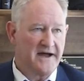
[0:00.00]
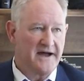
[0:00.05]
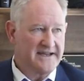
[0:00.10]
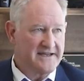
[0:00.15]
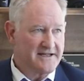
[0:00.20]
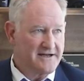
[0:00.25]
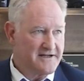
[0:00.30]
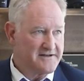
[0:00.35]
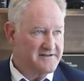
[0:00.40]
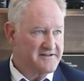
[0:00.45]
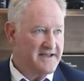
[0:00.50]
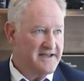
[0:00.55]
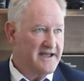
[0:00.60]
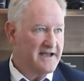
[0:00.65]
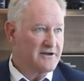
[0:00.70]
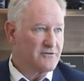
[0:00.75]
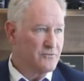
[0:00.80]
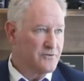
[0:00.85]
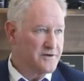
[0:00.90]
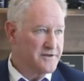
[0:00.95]
My
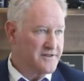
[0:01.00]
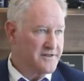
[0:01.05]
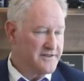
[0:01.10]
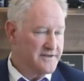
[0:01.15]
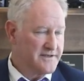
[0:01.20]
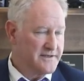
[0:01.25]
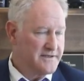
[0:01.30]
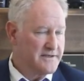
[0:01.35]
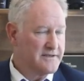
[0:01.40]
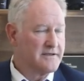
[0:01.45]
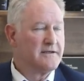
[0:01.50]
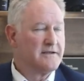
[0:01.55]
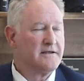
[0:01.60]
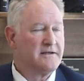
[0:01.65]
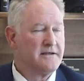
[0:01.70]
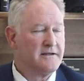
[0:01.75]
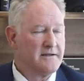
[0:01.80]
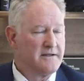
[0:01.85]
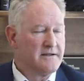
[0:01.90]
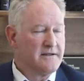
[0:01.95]
contact with the
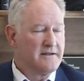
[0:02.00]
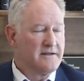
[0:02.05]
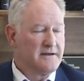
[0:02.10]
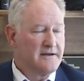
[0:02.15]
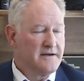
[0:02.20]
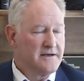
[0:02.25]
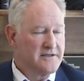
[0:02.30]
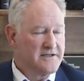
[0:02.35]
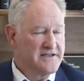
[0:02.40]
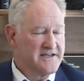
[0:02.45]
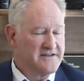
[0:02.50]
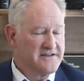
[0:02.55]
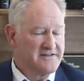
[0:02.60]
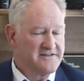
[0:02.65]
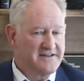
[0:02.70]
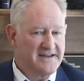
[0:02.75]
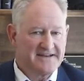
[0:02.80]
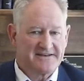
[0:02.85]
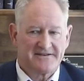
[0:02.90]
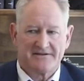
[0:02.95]
lead
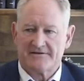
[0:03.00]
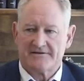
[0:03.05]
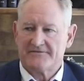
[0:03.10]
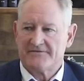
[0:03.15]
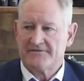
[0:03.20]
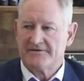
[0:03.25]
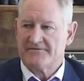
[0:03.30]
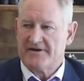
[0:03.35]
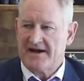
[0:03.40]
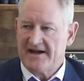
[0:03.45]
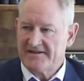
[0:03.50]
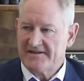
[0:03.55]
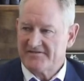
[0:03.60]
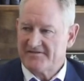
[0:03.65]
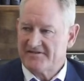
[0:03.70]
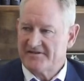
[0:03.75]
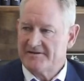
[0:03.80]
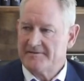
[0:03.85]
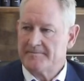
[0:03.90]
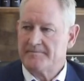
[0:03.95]
detective
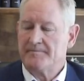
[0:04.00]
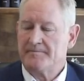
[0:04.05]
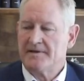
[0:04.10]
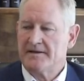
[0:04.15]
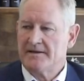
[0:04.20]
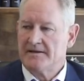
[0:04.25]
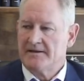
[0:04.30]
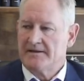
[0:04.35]
advised him